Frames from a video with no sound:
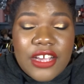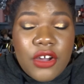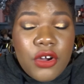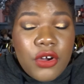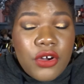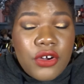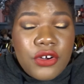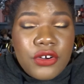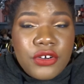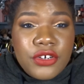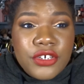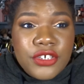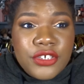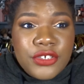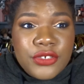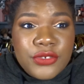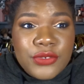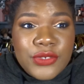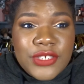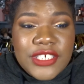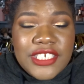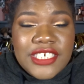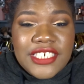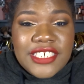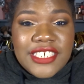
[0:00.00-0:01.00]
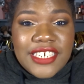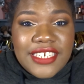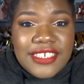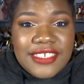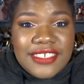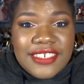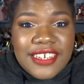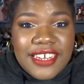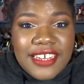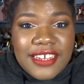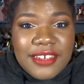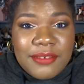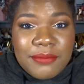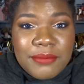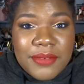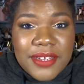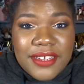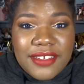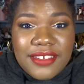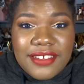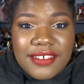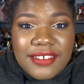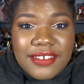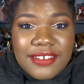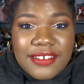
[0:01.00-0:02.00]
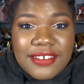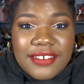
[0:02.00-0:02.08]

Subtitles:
are you shitting me?